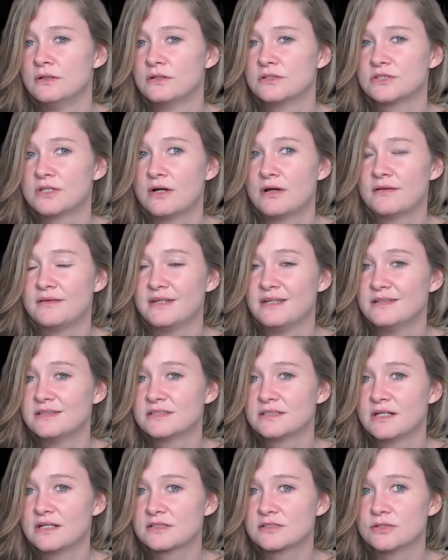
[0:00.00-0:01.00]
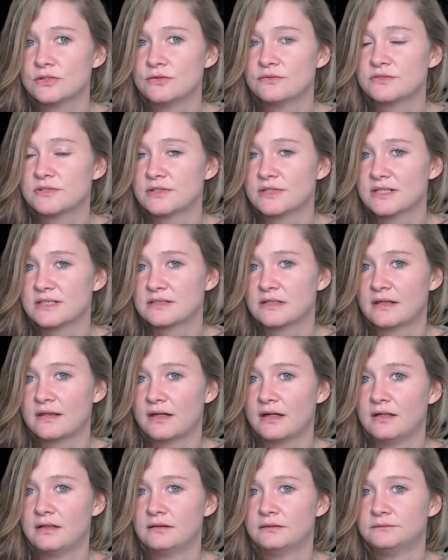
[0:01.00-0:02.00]
sort of the internet sleuths and things like
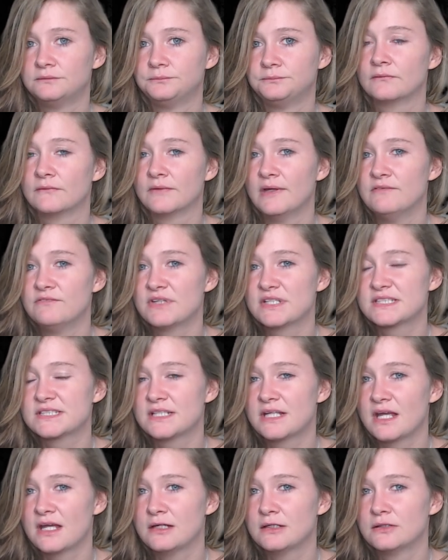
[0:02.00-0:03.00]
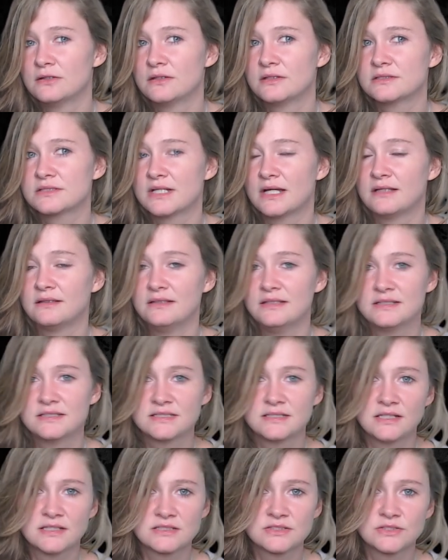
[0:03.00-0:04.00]
that. Investigators and
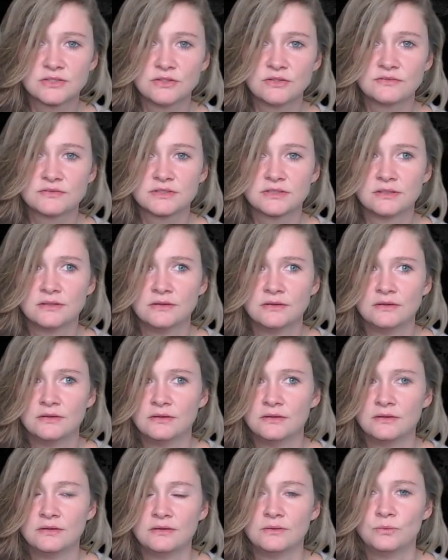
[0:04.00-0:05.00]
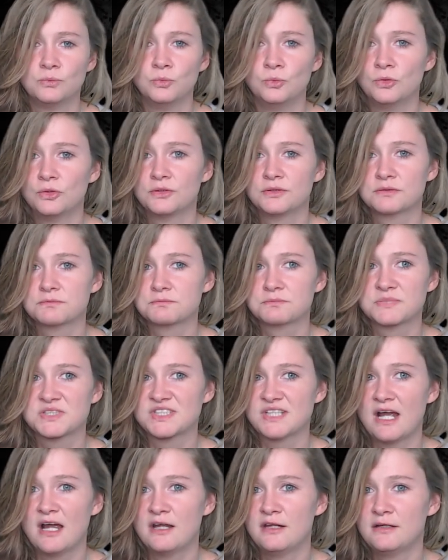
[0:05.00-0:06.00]
internet sleuths would
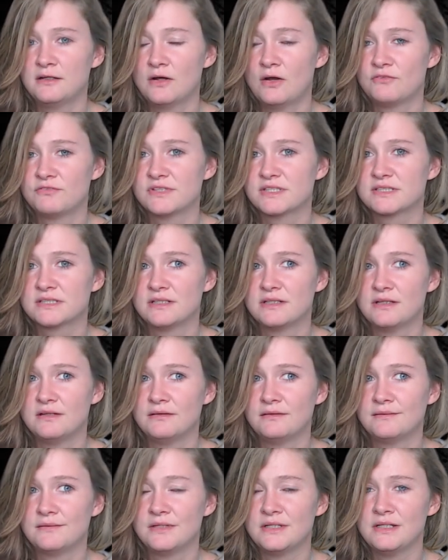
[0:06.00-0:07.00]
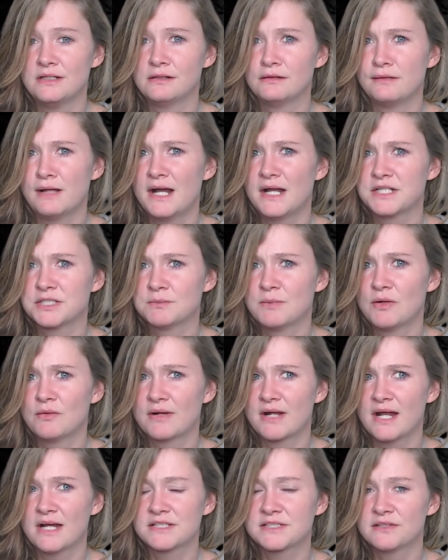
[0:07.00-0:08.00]
cite obviously the large amount of
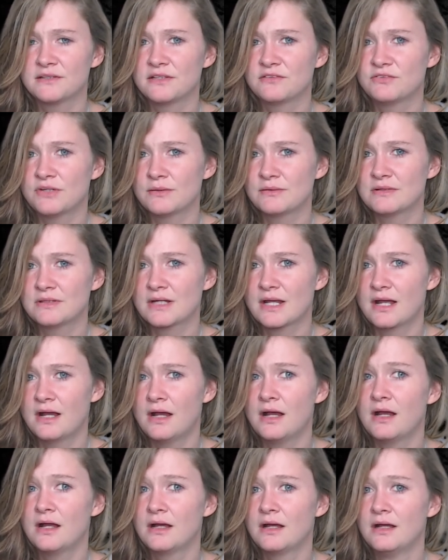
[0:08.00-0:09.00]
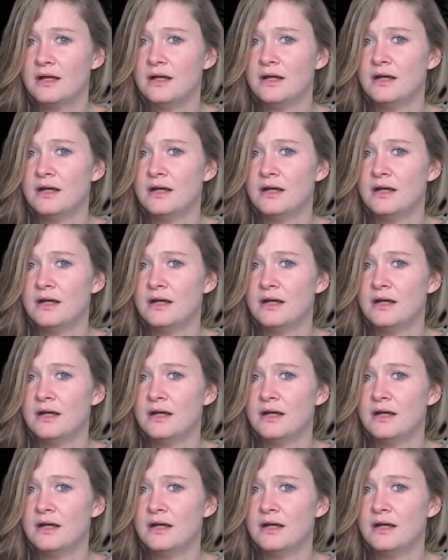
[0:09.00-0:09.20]
cash that they found in the car